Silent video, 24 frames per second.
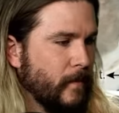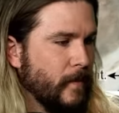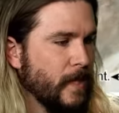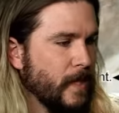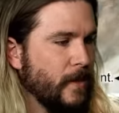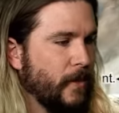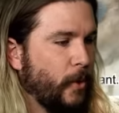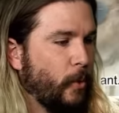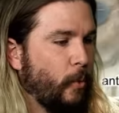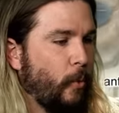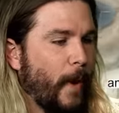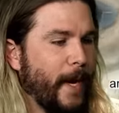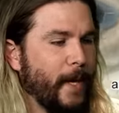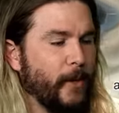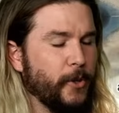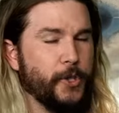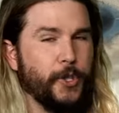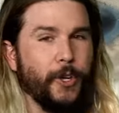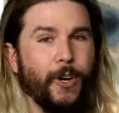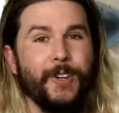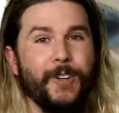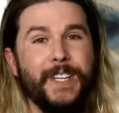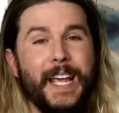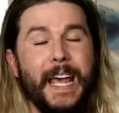The whale
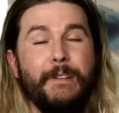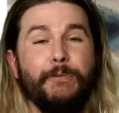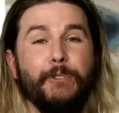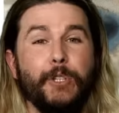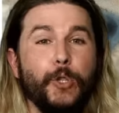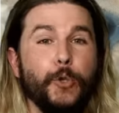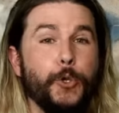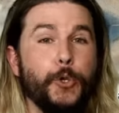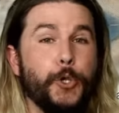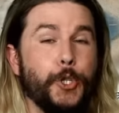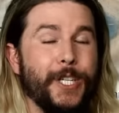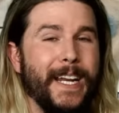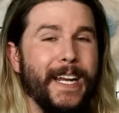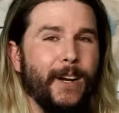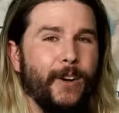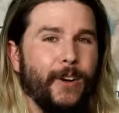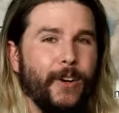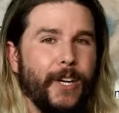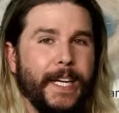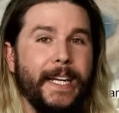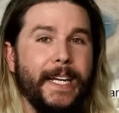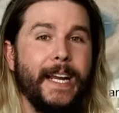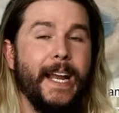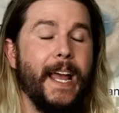shark's
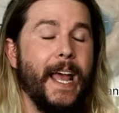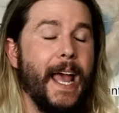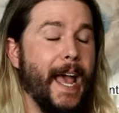evolutionary